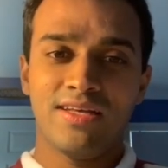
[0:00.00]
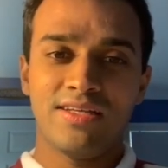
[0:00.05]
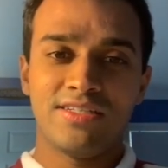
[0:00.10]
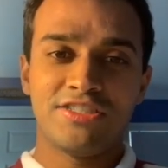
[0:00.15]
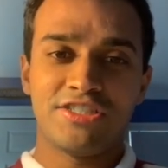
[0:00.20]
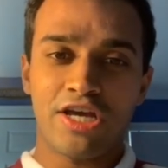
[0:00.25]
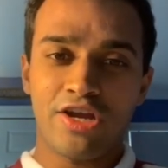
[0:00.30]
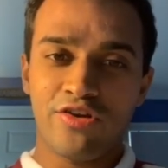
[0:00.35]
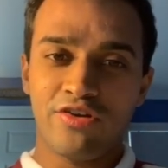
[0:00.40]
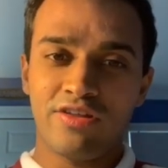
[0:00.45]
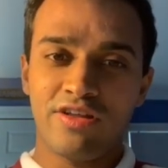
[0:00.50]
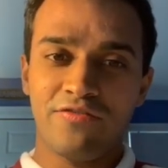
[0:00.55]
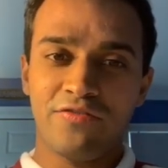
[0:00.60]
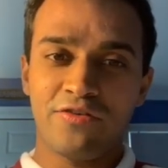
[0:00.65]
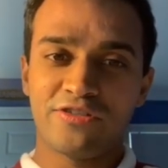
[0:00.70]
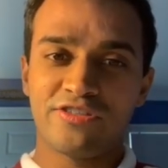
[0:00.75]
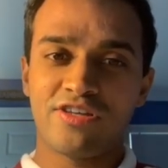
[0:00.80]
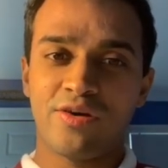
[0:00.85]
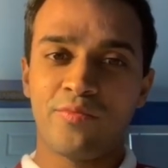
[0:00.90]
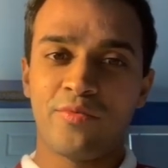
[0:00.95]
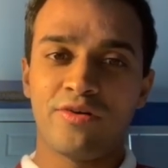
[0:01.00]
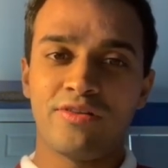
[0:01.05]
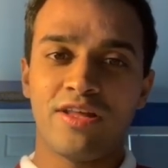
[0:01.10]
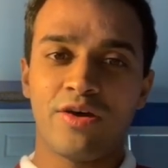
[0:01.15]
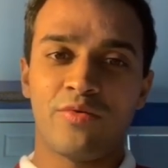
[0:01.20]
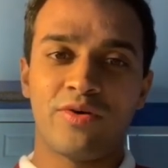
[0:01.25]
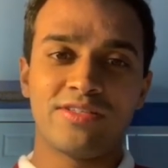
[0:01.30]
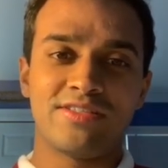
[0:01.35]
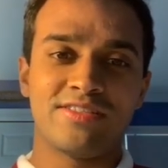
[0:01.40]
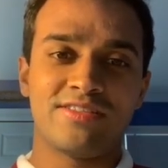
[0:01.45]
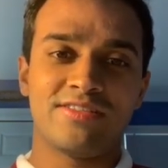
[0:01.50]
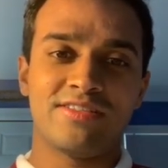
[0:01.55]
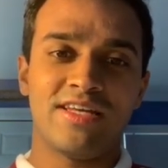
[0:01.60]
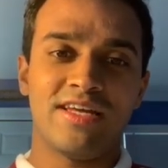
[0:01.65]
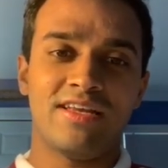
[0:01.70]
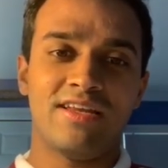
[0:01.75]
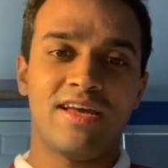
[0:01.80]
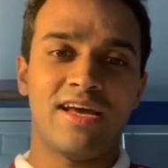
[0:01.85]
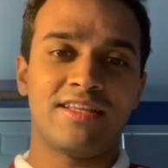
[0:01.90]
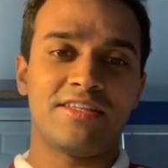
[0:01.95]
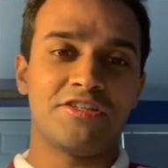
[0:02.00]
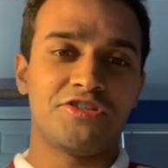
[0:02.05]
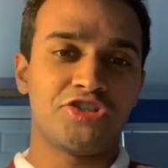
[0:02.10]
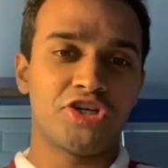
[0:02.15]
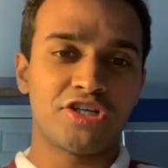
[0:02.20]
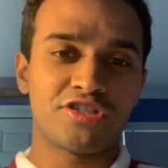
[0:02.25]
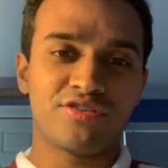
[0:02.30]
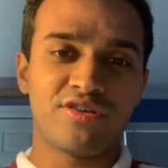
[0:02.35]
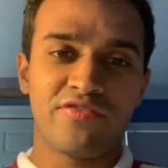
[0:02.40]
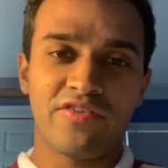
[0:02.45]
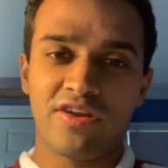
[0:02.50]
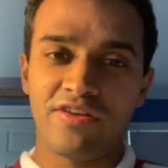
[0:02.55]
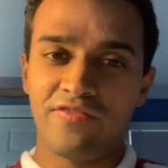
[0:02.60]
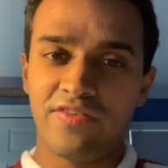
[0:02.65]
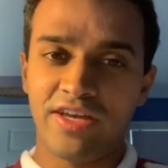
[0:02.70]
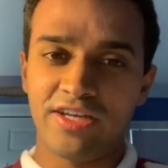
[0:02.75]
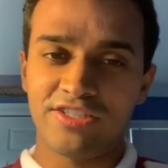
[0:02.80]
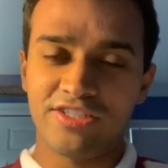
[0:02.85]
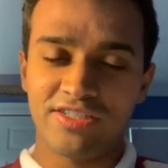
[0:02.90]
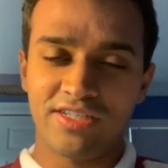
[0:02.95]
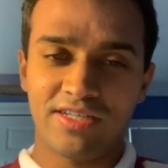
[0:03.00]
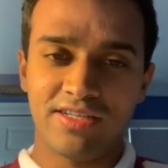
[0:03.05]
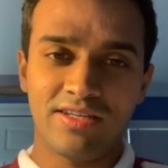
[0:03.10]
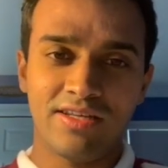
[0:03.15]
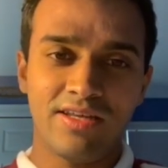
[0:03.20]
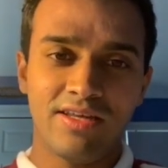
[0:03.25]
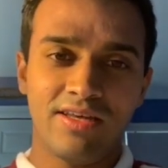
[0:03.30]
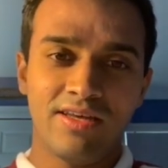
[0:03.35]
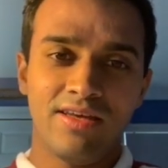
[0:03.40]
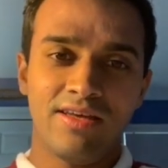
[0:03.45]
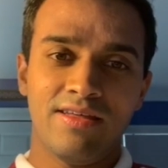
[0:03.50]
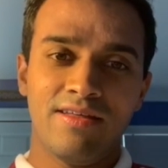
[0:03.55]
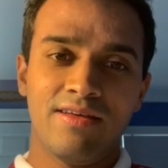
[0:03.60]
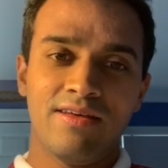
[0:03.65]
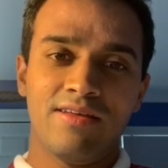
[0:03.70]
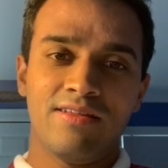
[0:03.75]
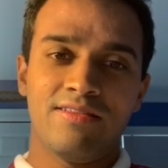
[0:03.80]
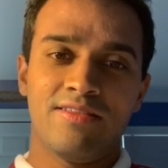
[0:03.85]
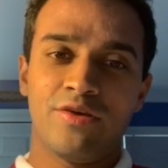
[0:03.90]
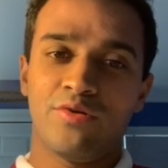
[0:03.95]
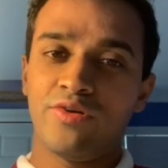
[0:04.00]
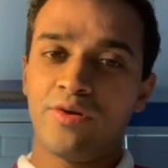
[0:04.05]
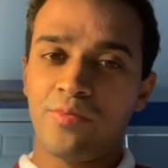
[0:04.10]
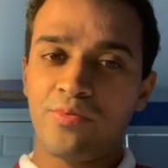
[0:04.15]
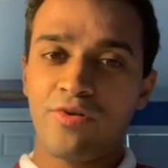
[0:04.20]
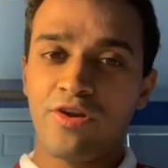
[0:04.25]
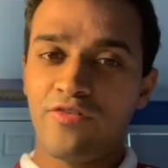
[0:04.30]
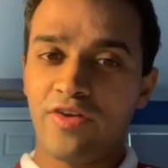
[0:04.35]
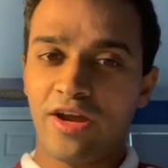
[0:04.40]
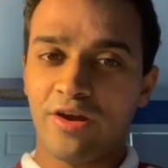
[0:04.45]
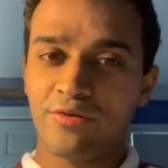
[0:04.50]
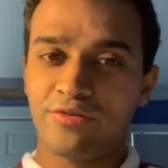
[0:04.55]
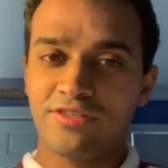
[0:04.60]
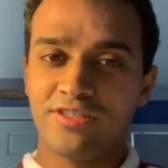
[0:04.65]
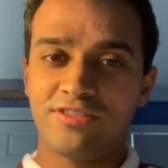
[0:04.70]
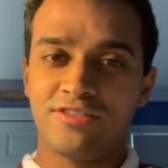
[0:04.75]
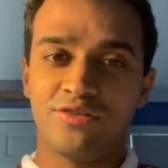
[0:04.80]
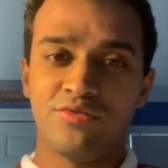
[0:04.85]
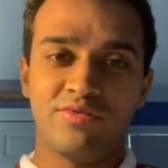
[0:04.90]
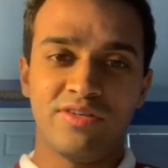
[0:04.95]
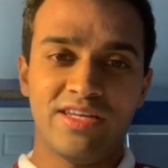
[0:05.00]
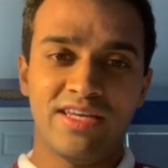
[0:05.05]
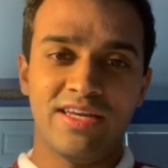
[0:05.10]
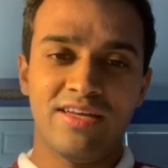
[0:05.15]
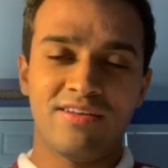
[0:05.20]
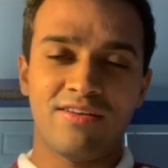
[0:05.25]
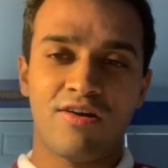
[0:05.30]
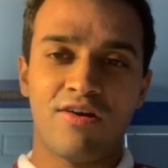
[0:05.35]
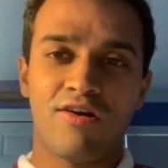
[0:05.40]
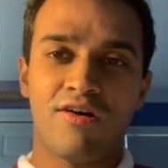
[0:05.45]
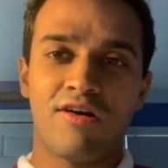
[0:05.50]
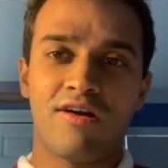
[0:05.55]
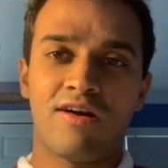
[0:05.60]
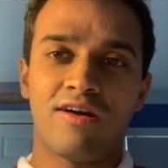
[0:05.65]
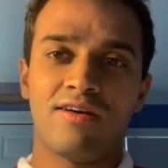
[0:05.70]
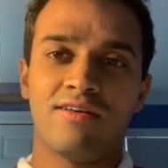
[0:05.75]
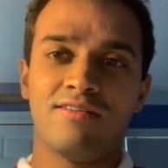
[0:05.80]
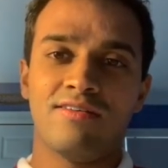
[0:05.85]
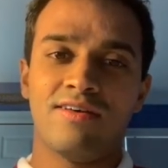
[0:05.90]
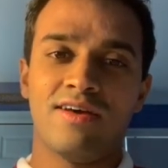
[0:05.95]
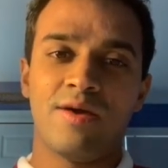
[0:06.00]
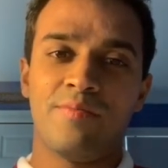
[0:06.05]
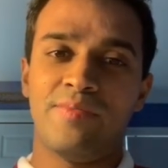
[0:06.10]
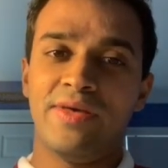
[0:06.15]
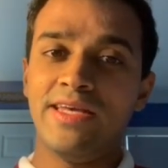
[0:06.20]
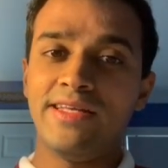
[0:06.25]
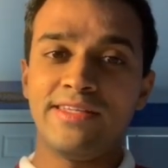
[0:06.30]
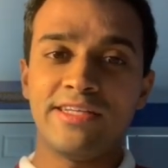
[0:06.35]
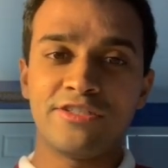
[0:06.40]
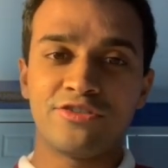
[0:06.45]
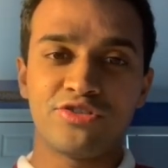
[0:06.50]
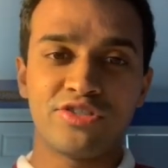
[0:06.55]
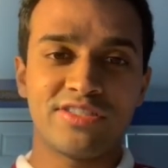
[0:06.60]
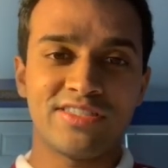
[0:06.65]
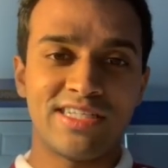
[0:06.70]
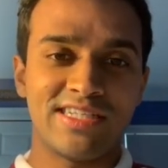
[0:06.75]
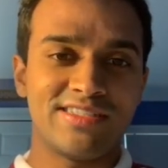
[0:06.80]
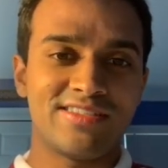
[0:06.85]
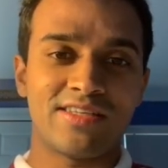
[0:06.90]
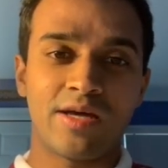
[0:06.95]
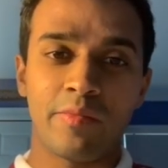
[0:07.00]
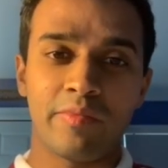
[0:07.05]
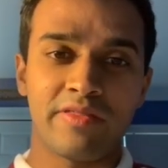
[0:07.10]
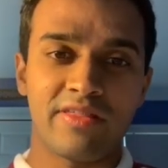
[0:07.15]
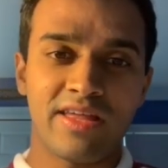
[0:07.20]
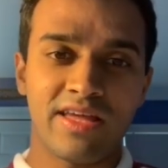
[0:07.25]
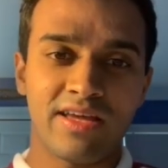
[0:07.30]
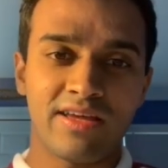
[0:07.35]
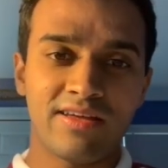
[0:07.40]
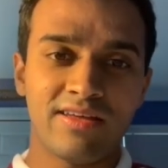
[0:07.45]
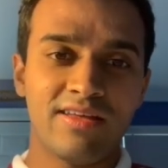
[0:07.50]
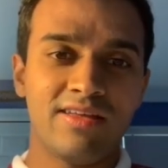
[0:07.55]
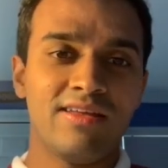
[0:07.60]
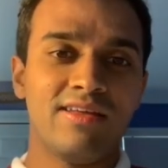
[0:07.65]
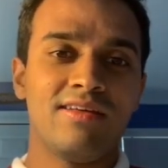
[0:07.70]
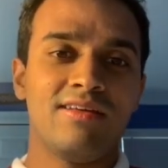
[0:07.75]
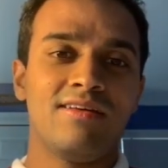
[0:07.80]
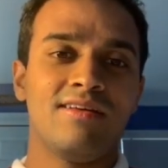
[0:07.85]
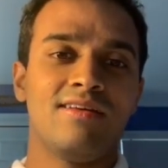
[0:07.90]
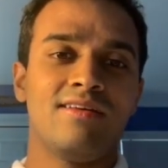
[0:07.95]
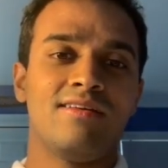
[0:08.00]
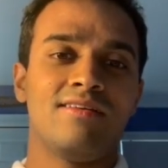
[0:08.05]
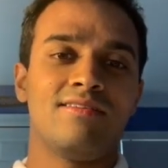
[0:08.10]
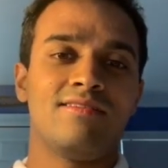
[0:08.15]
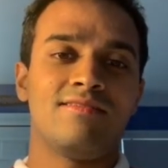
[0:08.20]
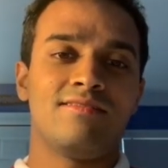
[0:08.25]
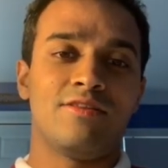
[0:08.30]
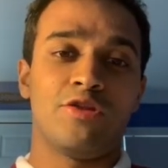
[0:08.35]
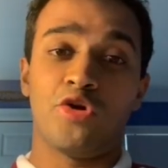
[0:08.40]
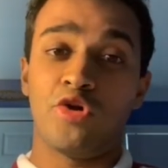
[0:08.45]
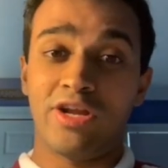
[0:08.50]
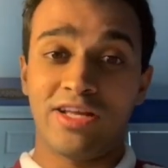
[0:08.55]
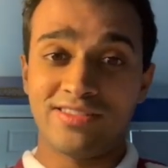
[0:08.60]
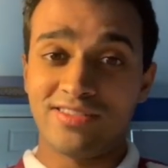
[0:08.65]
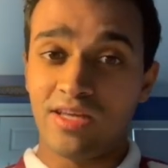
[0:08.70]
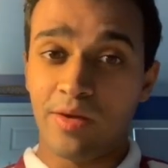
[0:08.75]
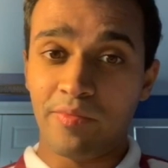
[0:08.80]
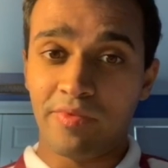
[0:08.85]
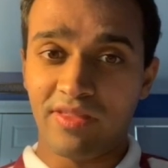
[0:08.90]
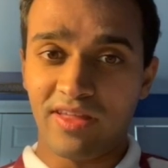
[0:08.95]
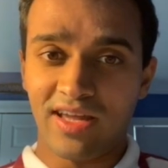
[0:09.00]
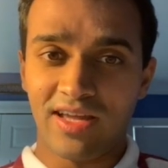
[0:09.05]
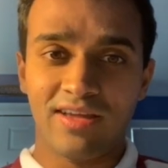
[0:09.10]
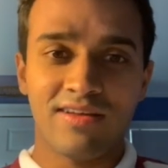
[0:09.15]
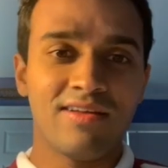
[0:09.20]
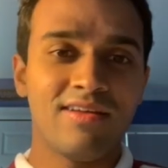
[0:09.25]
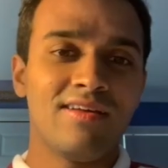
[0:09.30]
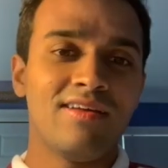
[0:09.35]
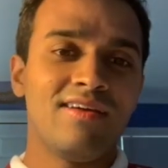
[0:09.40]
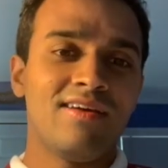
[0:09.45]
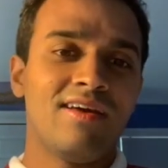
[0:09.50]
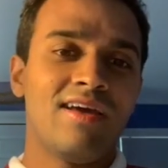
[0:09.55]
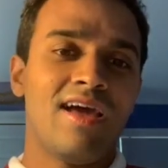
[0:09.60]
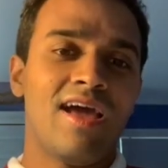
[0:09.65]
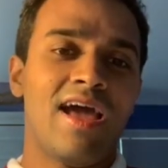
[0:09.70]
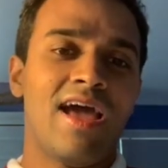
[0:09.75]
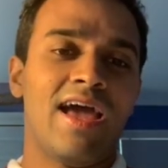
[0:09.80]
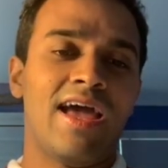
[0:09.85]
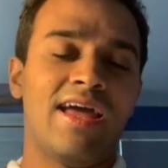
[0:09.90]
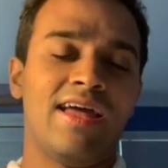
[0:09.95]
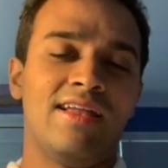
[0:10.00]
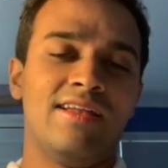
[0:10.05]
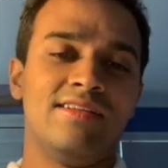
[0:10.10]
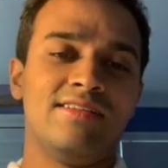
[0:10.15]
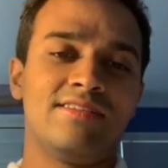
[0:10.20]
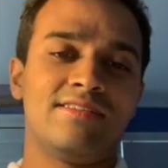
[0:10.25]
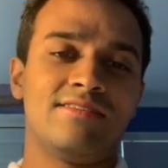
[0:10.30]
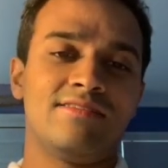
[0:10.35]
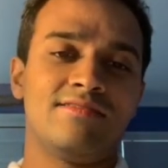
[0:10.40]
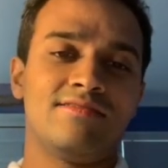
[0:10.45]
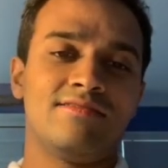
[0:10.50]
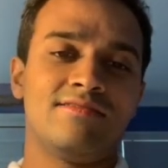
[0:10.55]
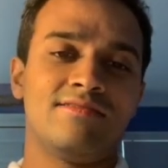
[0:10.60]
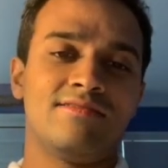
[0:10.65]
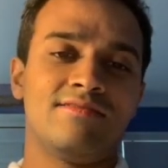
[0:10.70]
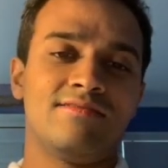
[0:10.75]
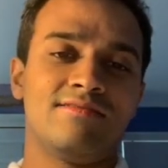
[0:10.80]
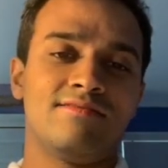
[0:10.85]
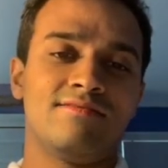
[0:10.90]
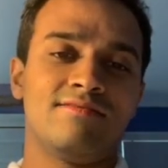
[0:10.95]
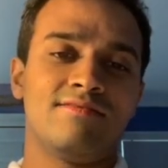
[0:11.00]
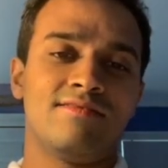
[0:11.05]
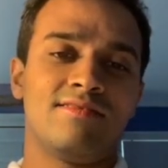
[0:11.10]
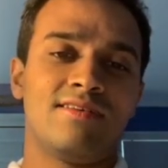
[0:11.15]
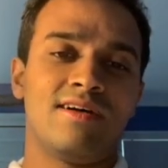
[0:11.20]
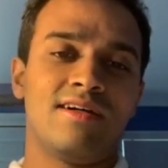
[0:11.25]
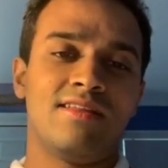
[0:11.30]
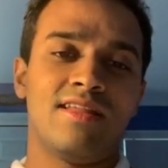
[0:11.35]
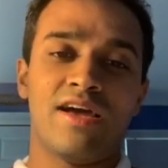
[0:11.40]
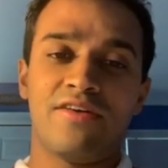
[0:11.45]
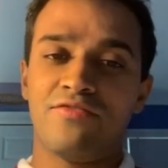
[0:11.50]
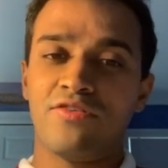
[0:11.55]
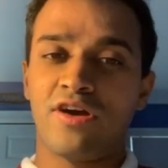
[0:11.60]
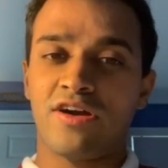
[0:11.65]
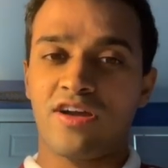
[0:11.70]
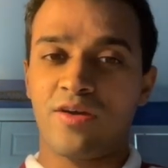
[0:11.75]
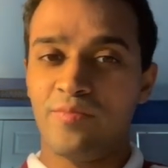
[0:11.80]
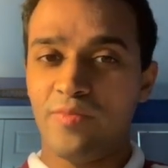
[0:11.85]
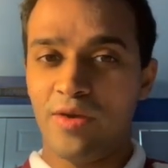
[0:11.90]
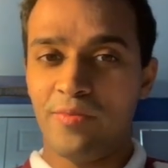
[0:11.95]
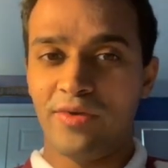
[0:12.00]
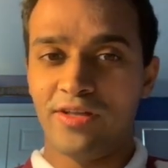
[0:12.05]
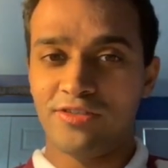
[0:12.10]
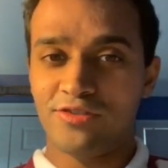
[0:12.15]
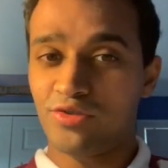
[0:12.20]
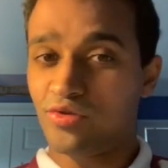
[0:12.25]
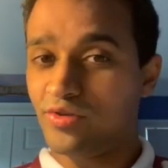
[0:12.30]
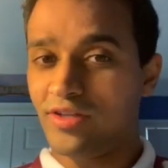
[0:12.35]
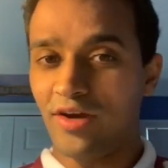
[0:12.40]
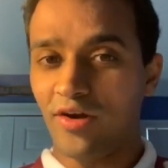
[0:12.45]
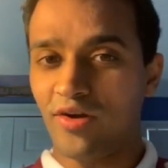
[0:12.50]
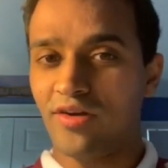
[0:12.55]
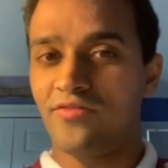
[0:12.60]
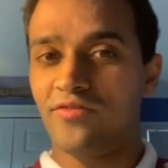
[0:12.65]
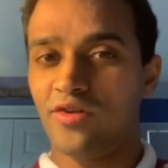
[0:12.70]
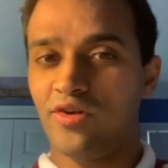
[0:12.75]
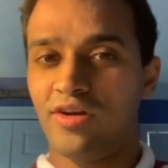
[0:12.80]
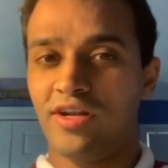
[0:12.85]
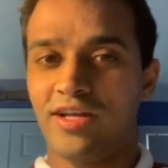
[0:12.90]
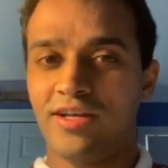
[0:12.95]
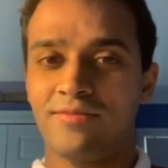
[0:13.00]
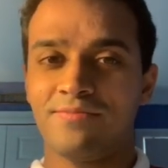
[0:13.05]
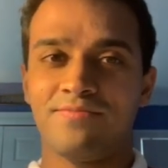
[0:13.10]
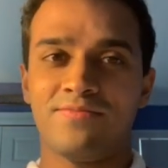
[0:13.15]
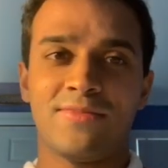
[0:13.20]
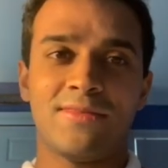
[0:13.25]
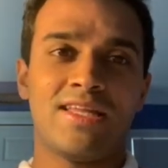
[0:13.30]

Generally, if you're someone that wants to sit at the juncture of innovation, the only prerequisites you need are a peaked interest in something, learning something, and a lifelong commitment to the art of learning.